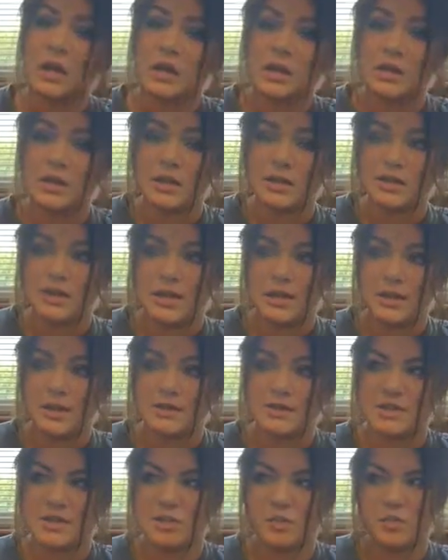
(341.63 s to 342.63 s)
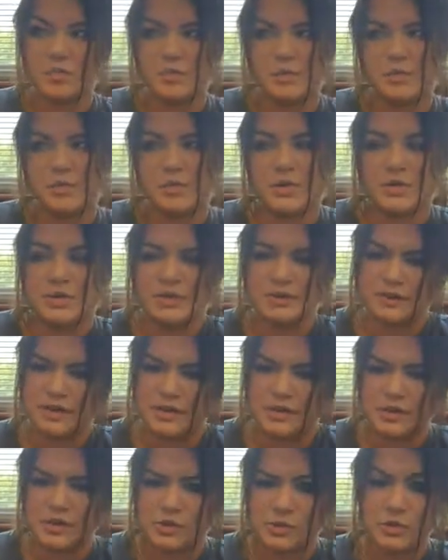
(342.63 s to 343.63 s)
a lot of times a woman present in
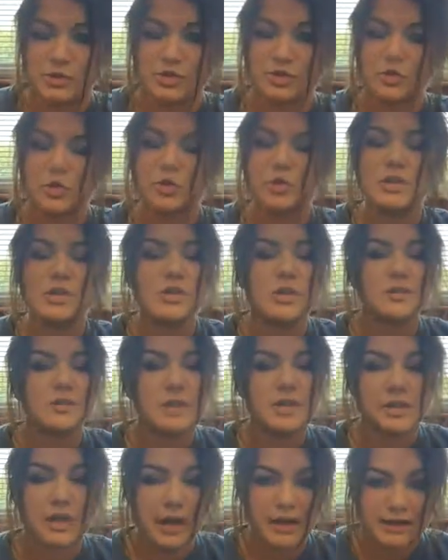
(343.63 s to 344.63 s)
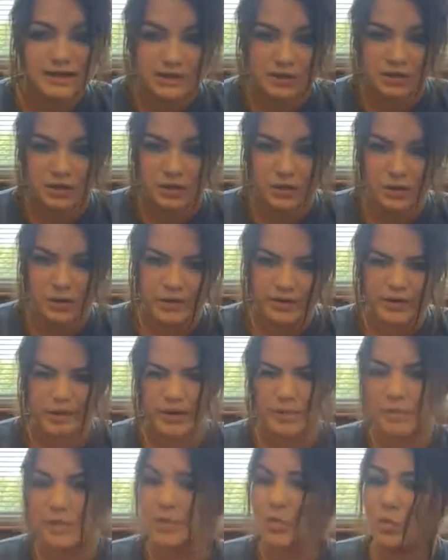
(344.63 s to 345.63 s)
that situation too, or something that has to deal with
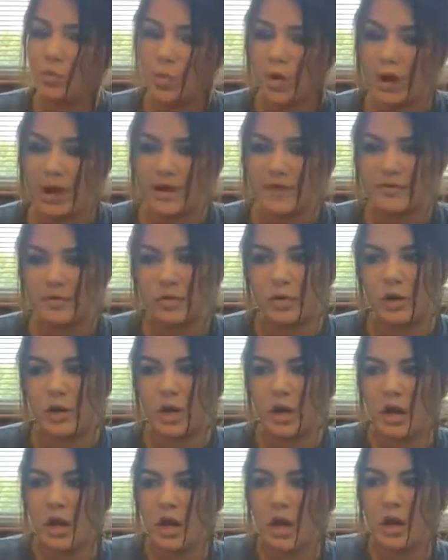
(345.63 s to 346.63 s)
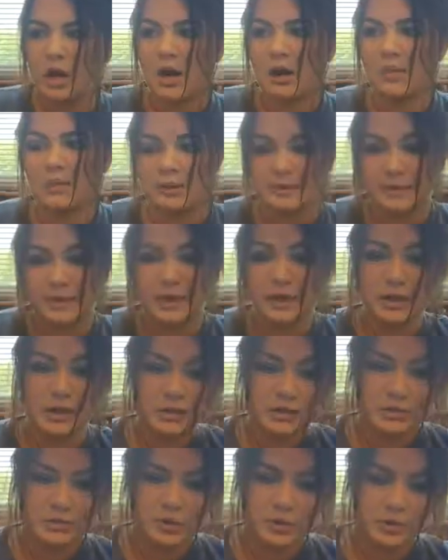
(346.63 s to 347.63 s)
someone's wife, or at the
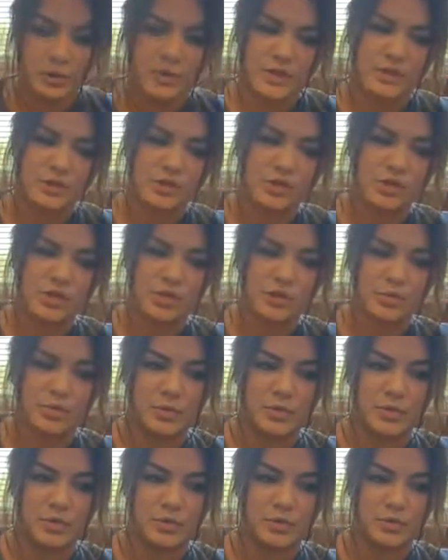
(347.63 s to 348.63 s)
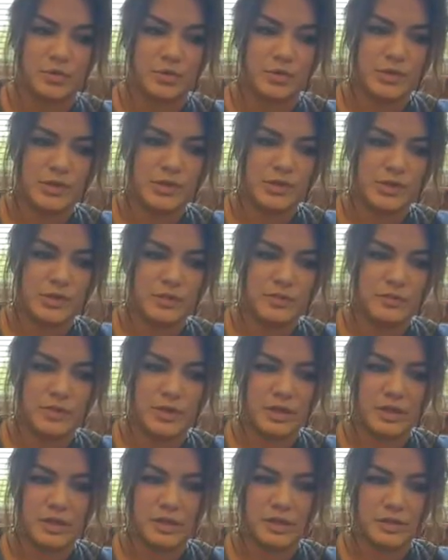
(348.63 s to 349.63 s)
beginning of the book we saw the stripper who was
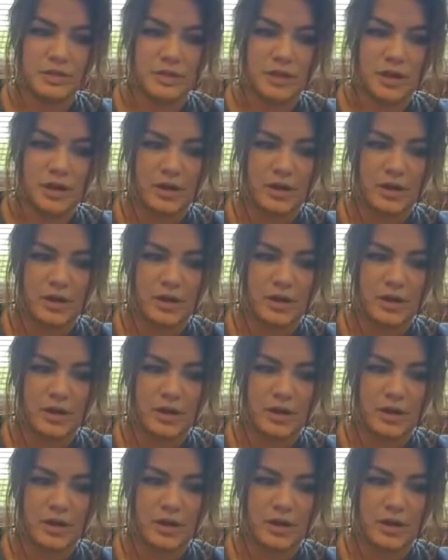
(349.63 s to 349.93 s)
being